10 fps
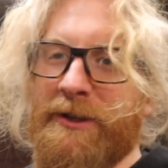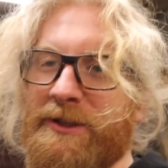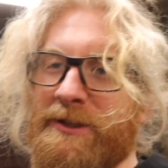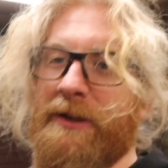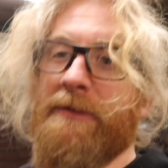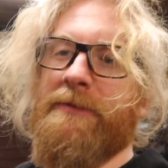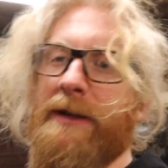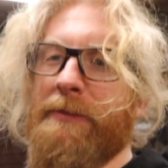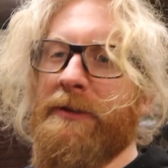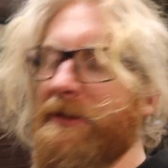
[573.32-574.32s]
this stuff
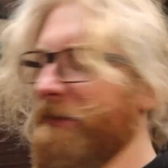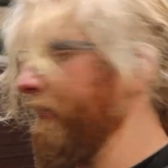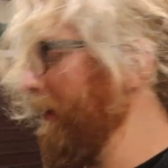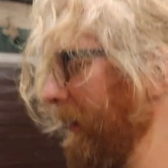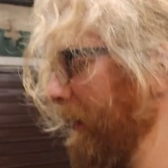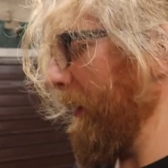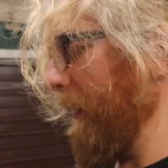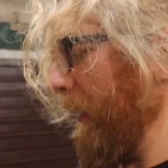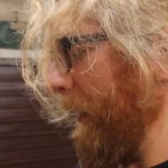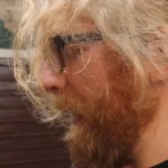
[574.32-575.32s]
happens. And
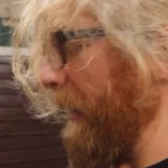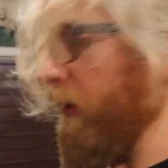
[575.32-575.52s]
yeah, I